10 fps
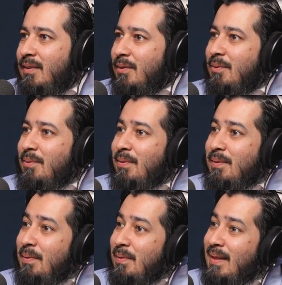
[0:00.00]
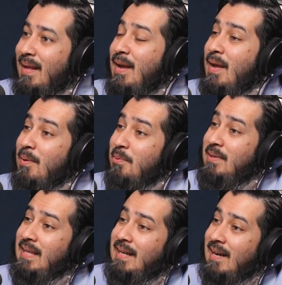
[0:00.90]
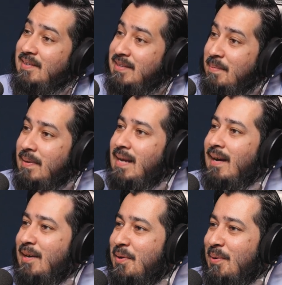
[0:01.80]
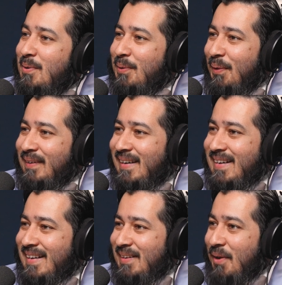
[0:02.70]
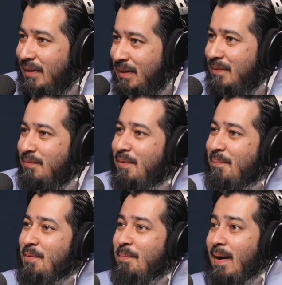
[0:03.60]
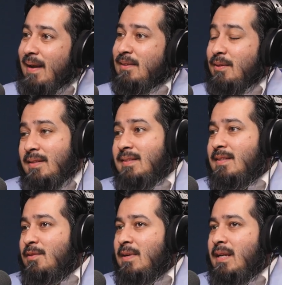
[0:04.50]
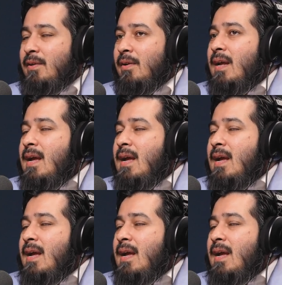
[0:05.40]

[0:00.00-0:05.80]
Unki country mein jaake cold call karna, not even from Dubai. So this is really good.